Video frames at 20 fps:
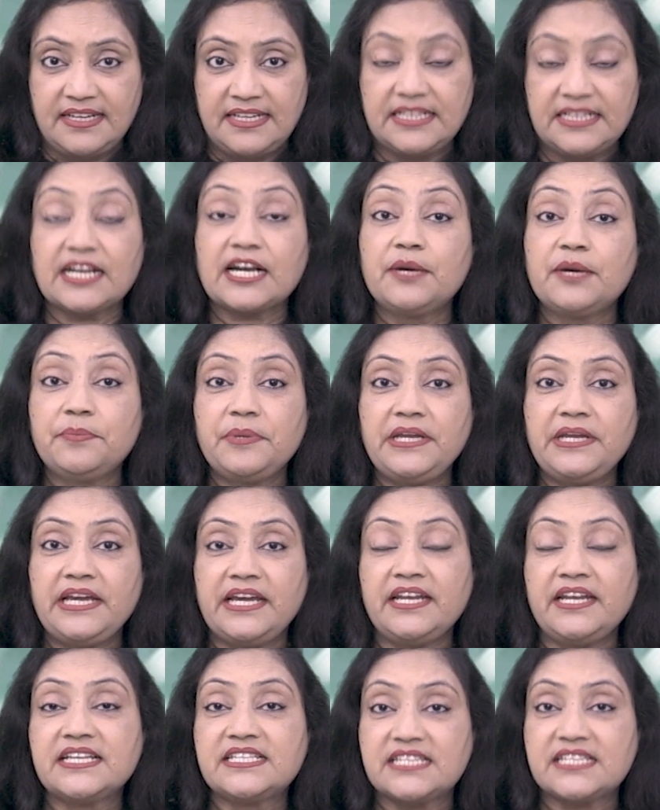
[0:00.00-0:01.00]
The company
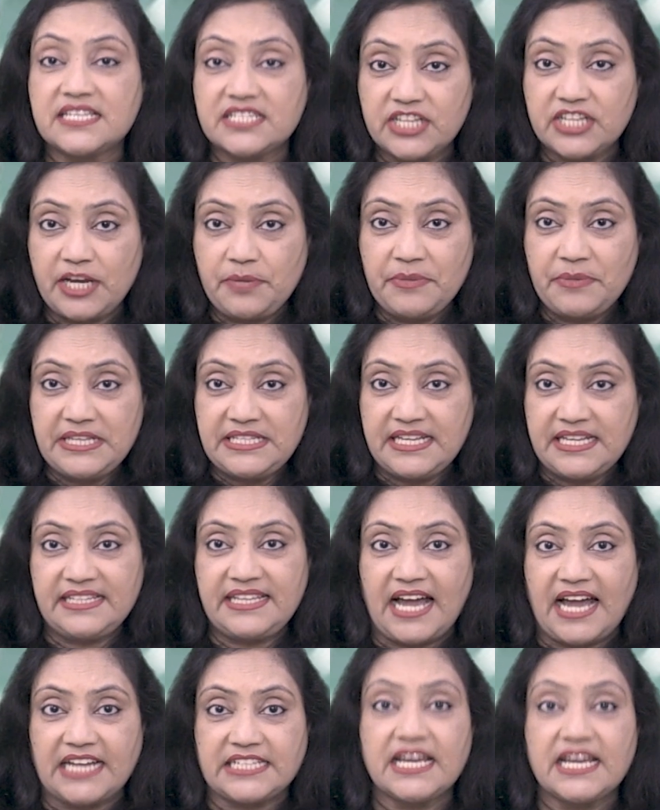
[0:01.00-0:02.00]
in its statement said
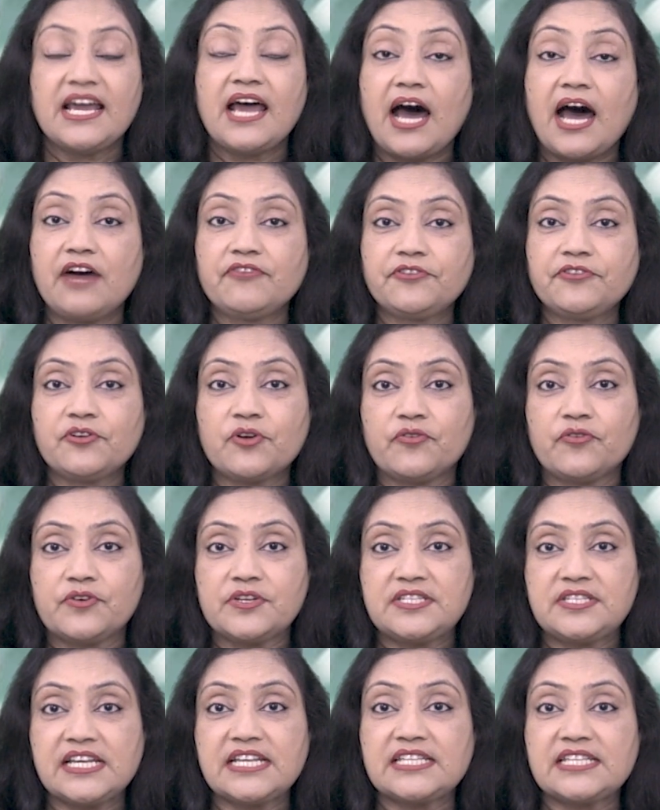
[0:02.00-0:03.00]
that after over
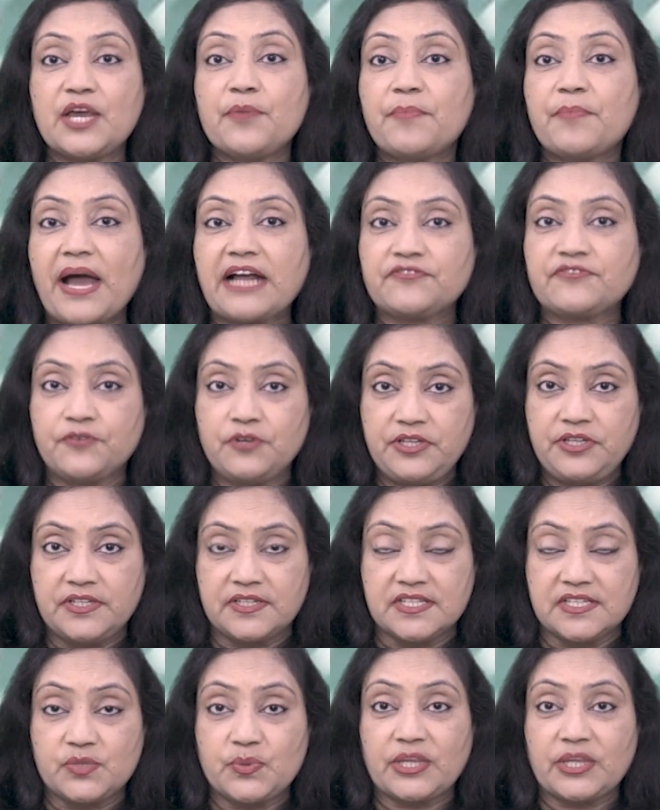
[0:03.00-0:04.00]
six impactful
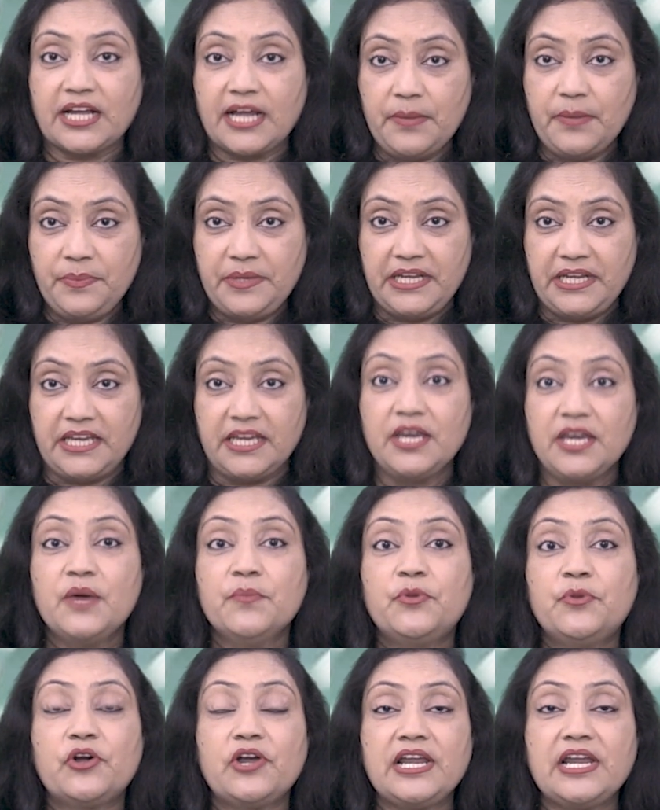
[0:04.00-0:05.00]
years with the company,
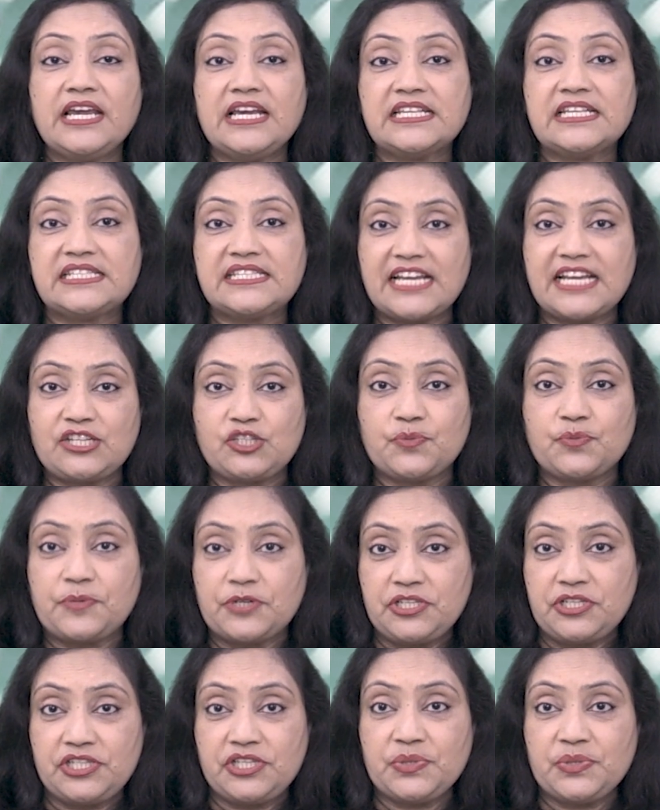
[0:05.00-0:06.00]
Murali is set to
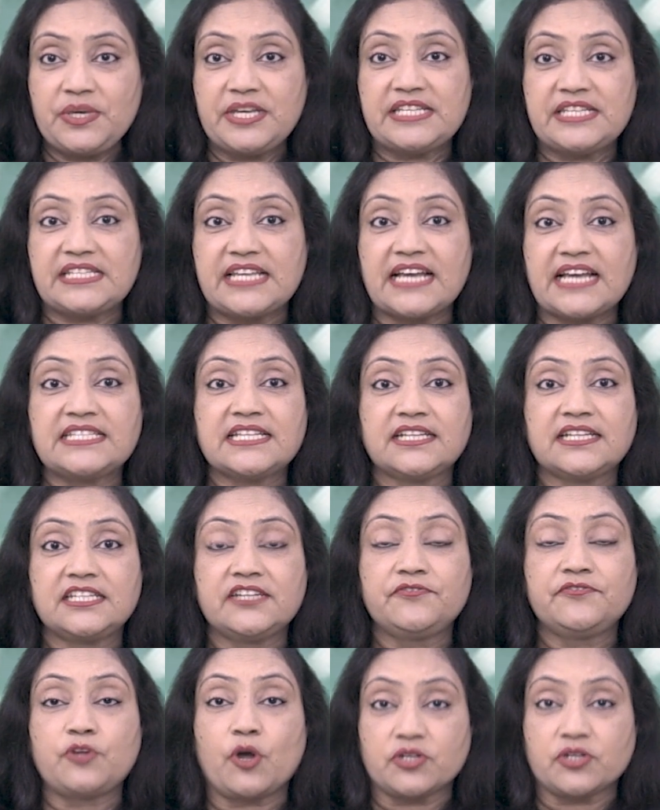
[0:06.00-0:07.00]
pursue his
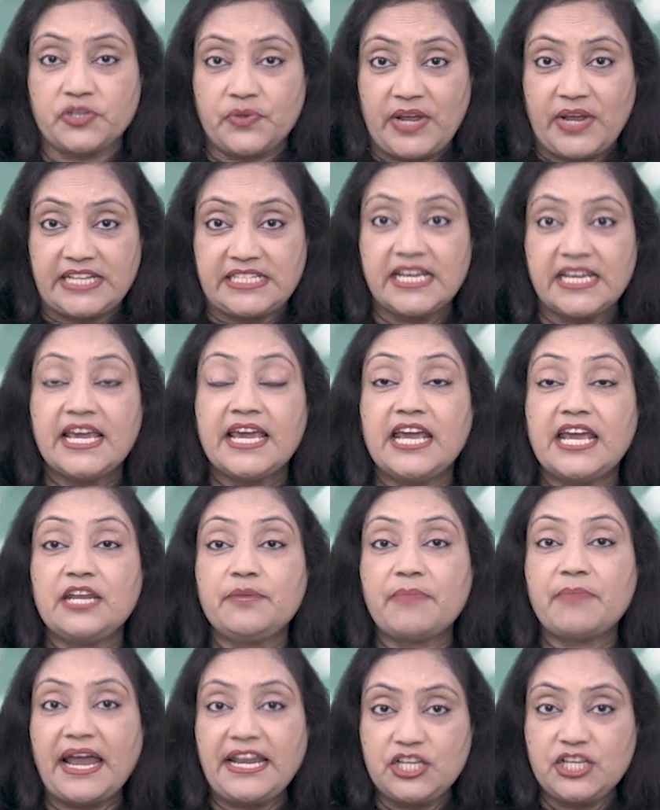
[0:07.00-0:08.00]
executive doctorate in
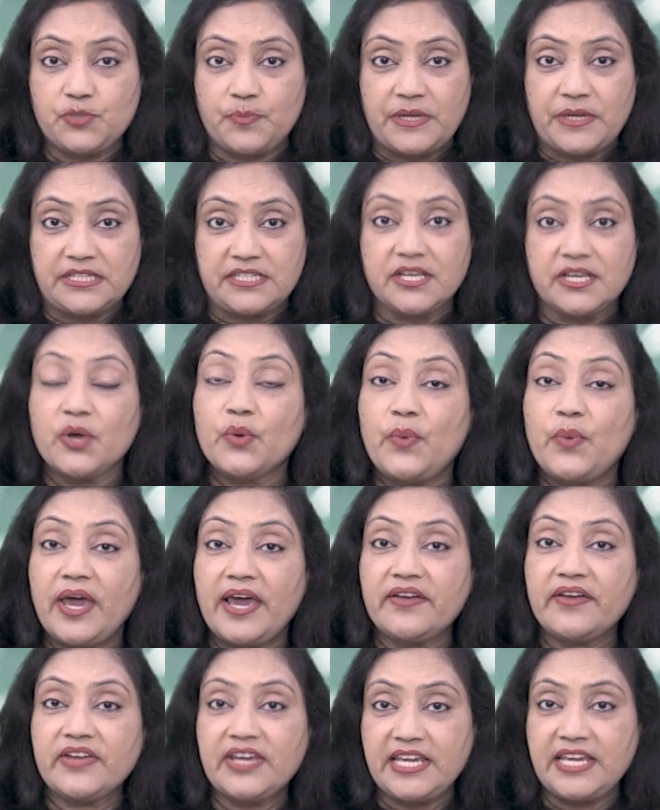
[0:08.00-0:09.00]
management,
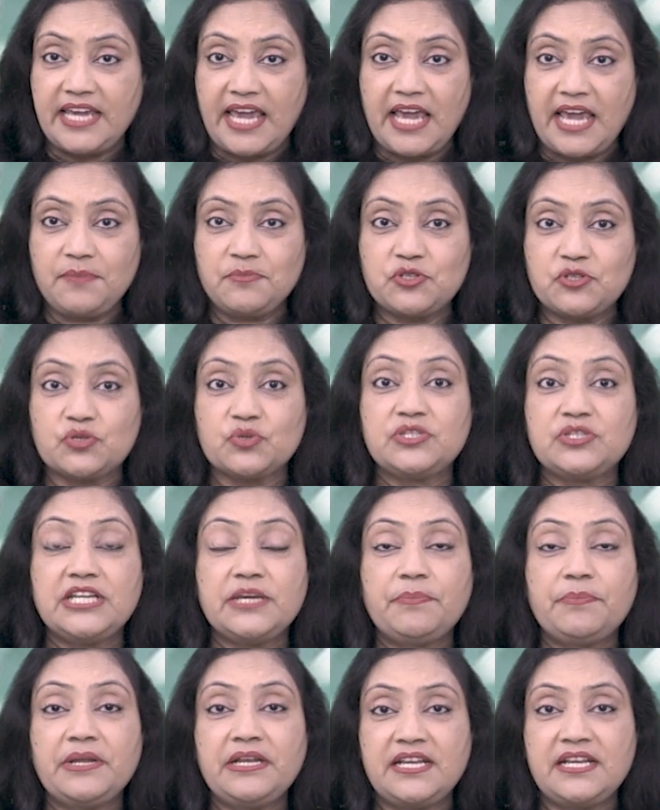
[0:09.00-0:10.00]
where he aims to
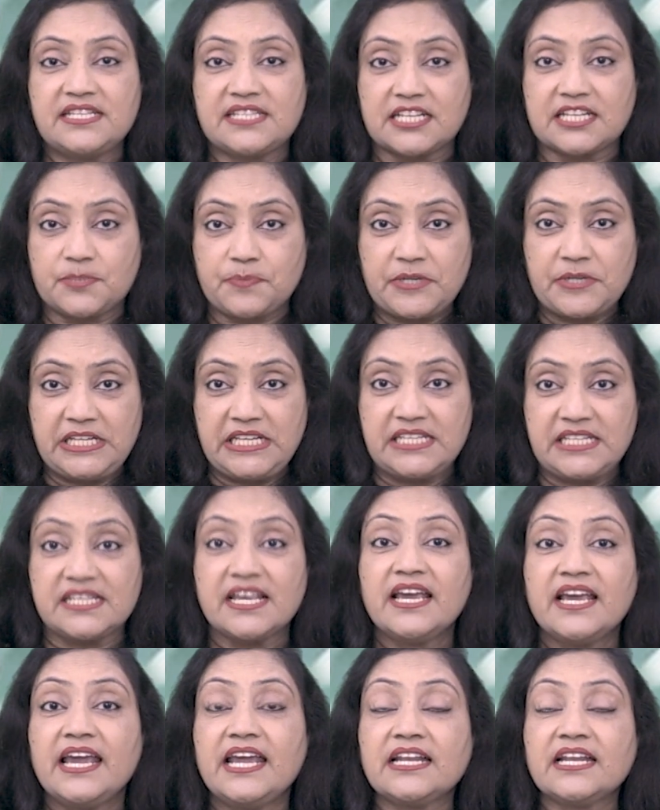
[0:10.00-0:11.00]
deepen his
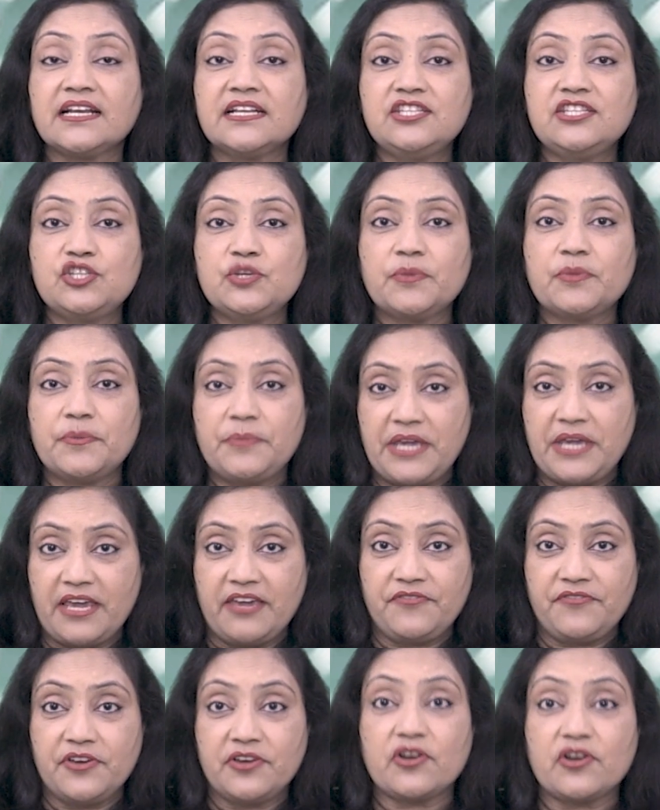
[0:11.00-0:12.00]
expertise in consumer
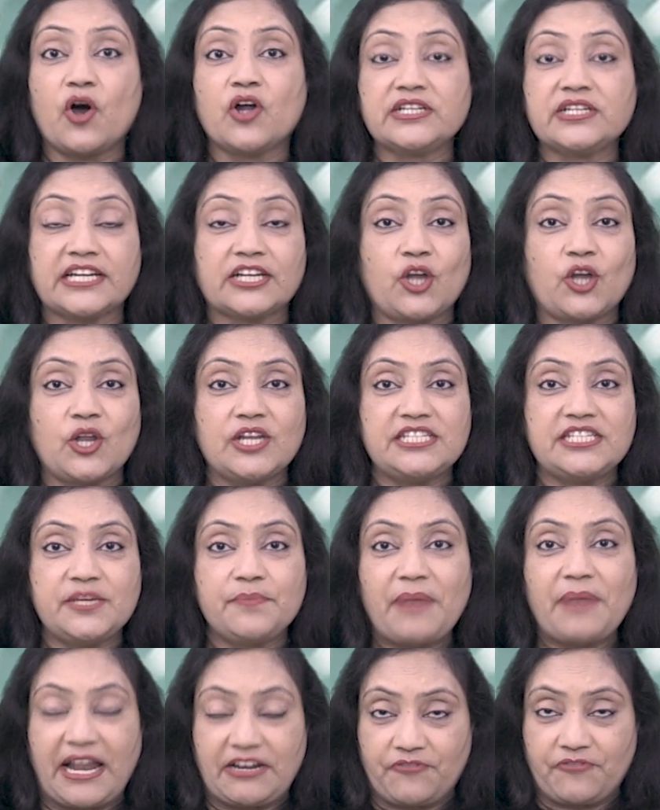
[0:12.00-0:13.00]
behavior on technology
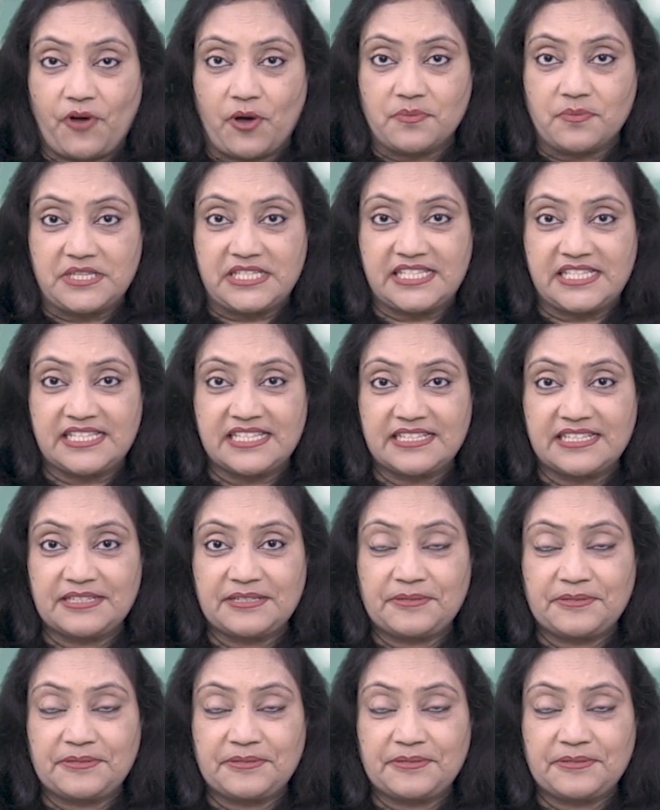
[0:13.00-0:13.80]
platforms.